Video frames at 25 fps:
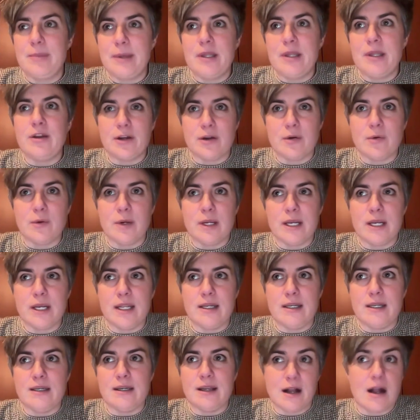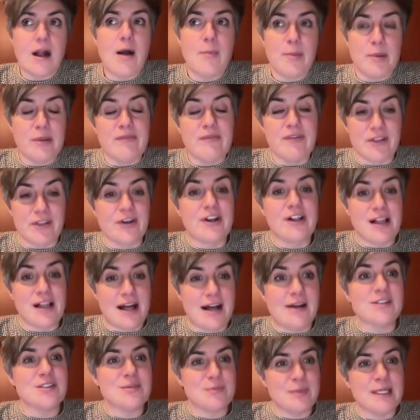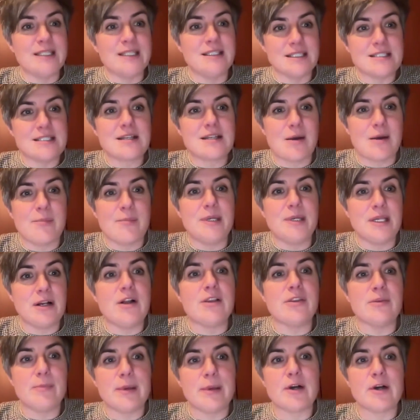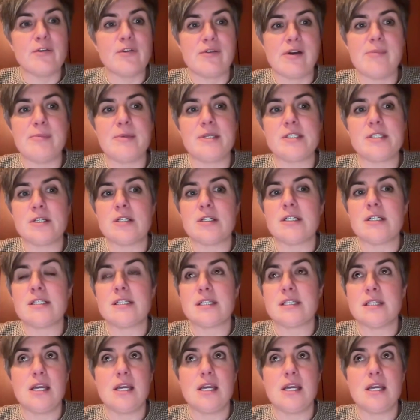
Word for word: Bill Irwin and a couple of other clowns made this company called the Pickle Family Circus,